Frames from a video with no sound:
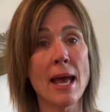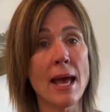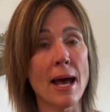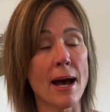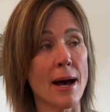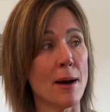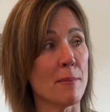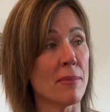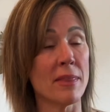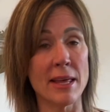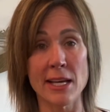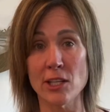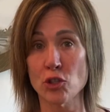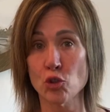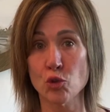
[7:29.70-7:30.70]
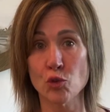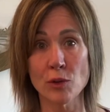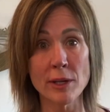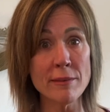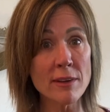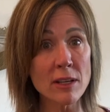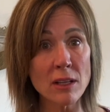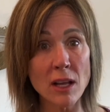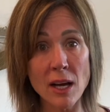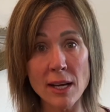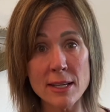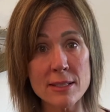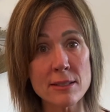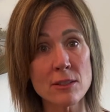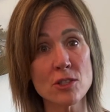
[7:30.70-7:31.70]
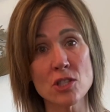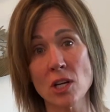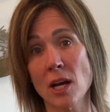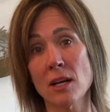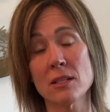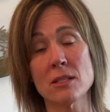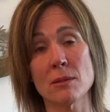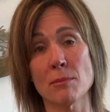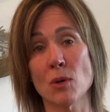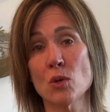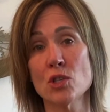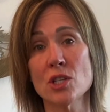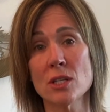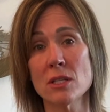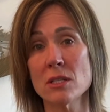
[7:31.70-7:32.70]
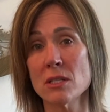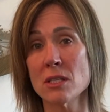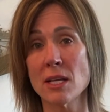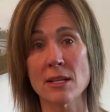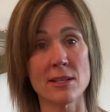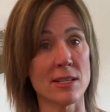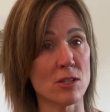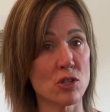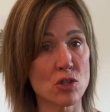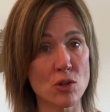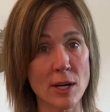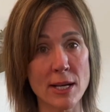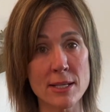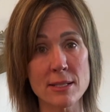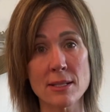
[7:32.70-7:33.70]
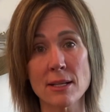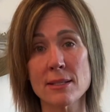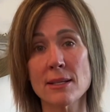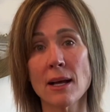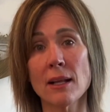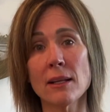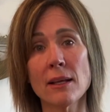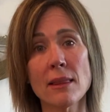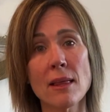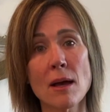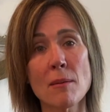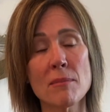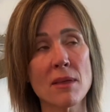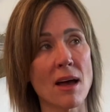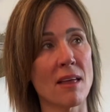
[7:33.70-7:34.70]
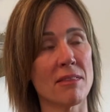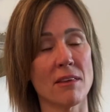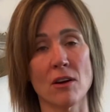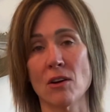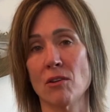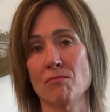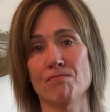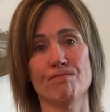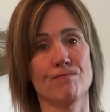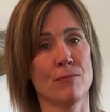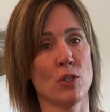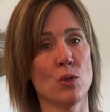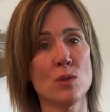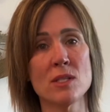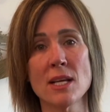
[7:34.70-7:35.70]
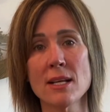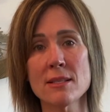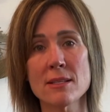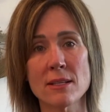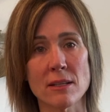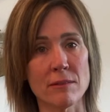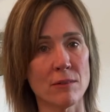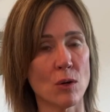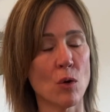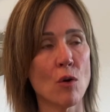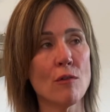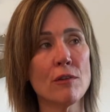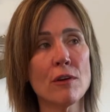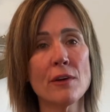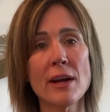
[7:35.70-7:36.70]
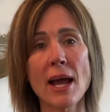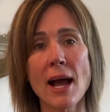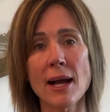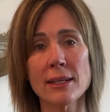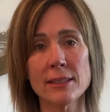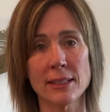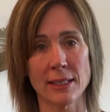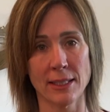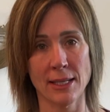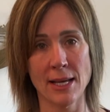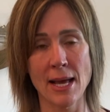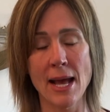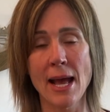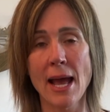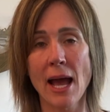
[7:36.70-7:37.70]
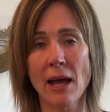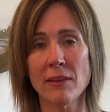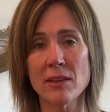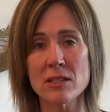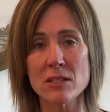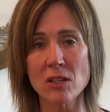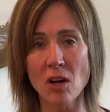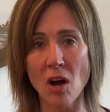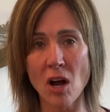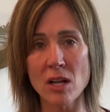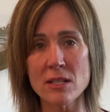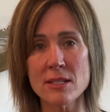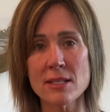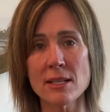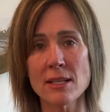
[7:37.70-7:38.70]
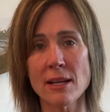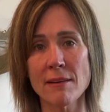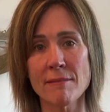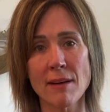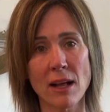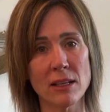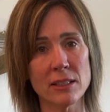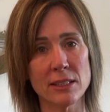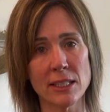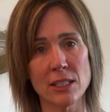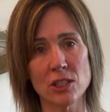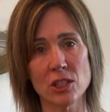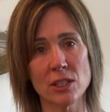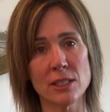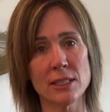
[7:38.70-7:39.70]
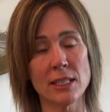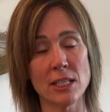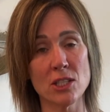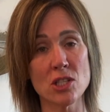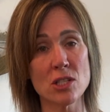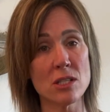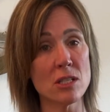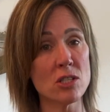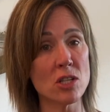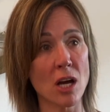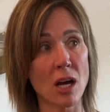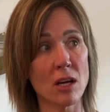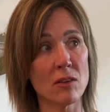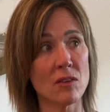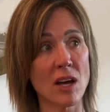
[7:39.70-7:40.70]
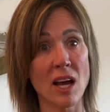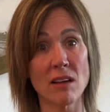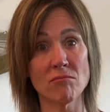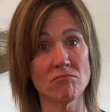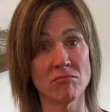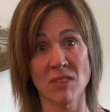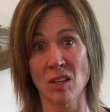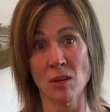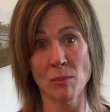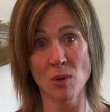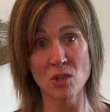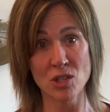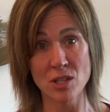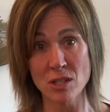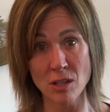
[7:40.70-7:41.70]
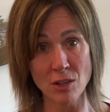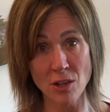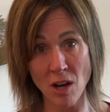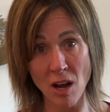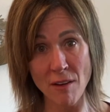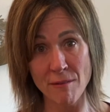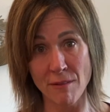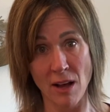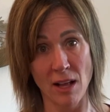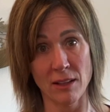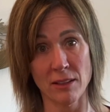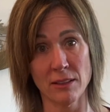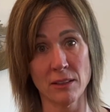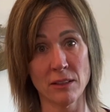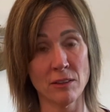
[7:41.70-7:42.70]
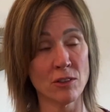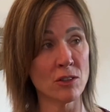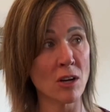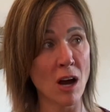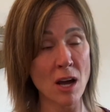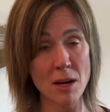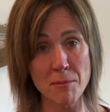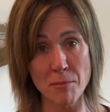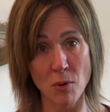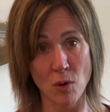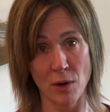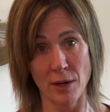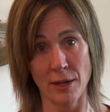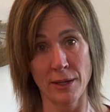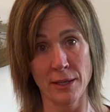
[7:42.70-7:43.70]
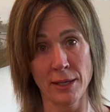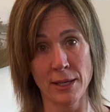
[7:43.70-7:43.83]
Um, they trivialize their child's emotions and distress, telling them that they're too sensitive, overreacting. And this constant invalidation teaches the child that their emotions are not valid, they're not important,